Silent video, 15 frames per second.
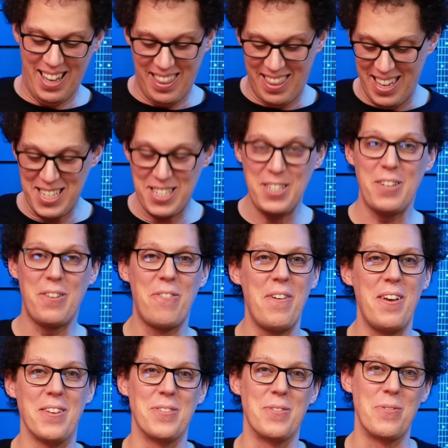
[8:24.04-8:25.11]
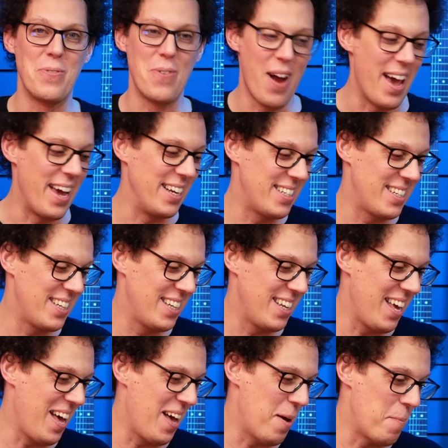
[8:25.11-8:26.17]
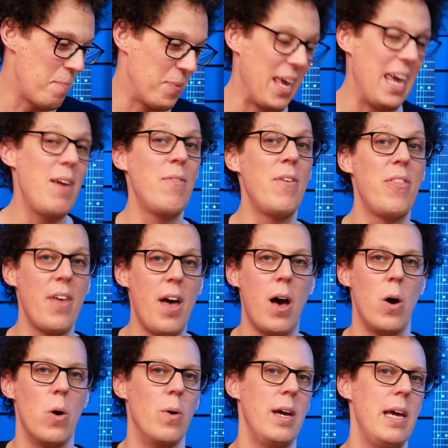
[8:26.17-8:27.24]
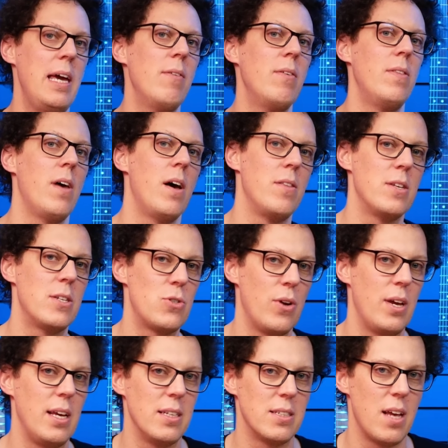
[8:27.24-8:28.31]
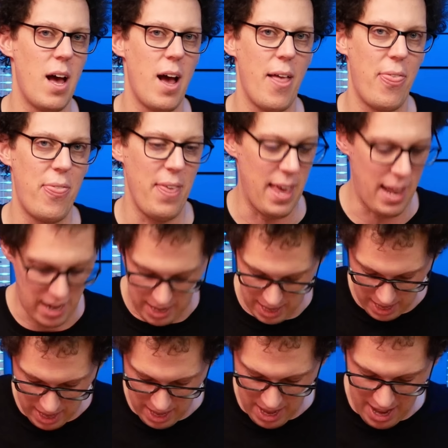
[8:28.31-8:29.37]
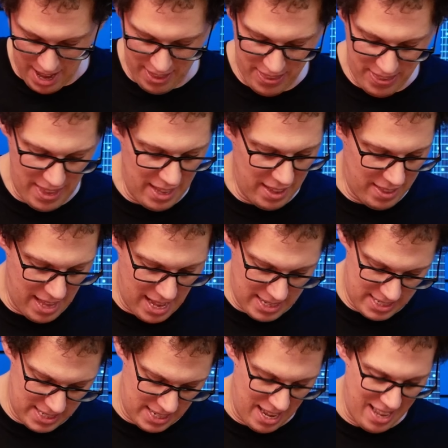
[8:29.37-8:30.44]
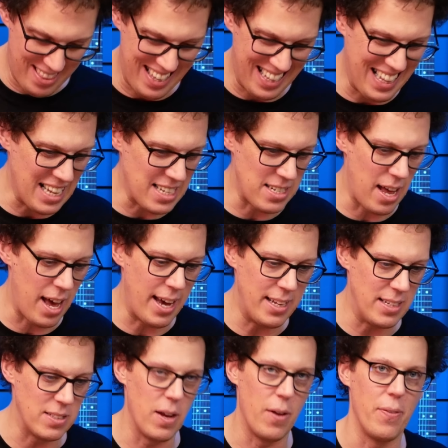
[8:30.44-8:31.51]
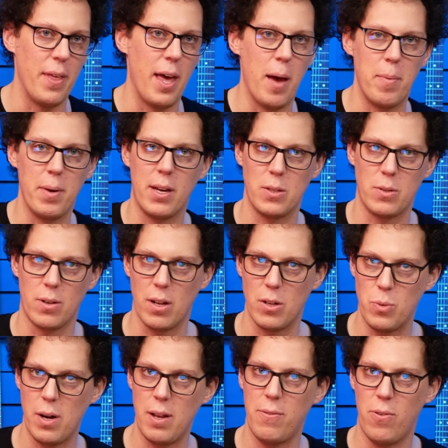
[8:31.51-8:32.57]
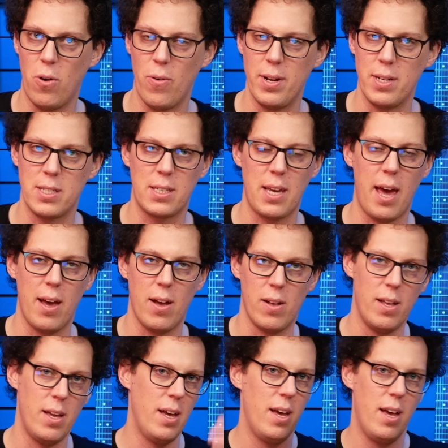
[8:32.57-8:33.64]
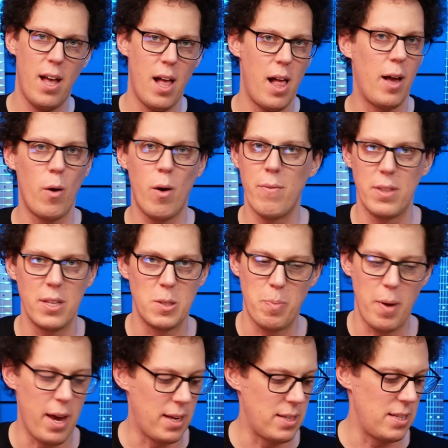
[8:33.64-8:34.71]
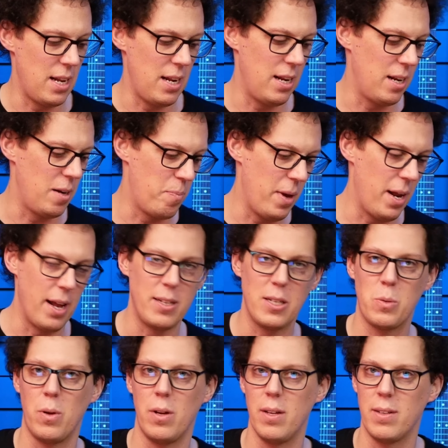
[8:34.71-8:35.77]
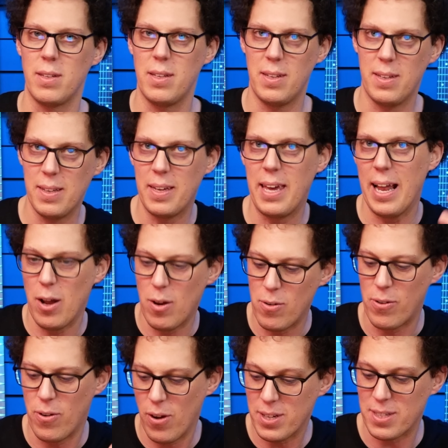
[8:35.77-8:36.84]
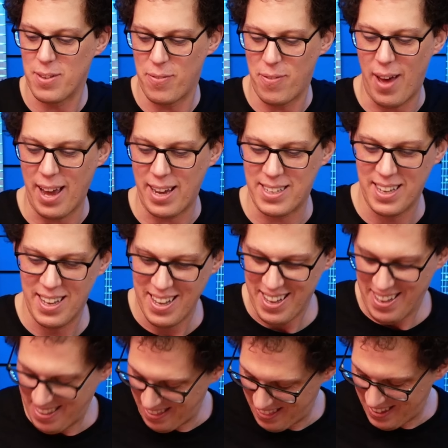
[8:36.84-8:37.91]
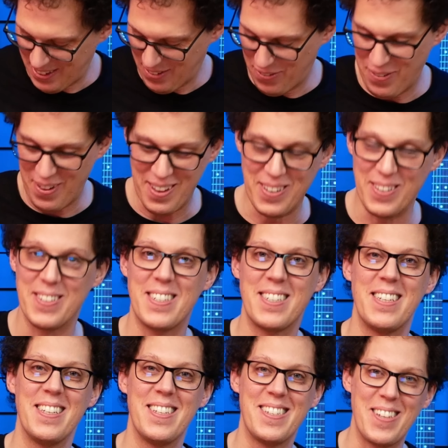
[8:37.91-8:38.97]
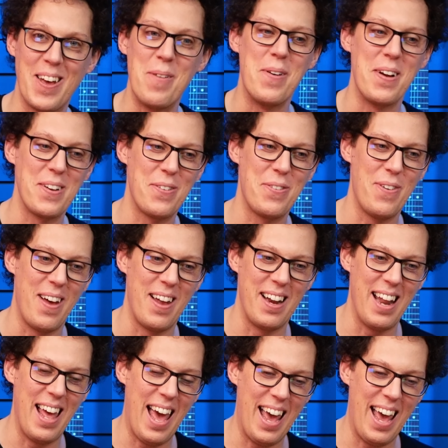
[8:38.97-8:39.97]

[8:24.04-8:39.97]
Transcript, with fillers: This just feels right. Even though the strings are thin, I think that's 9s on there because we've got a 24-inch scale. I'll go over the specs in a little bit. I just want to get across the fact that this feels so much fun.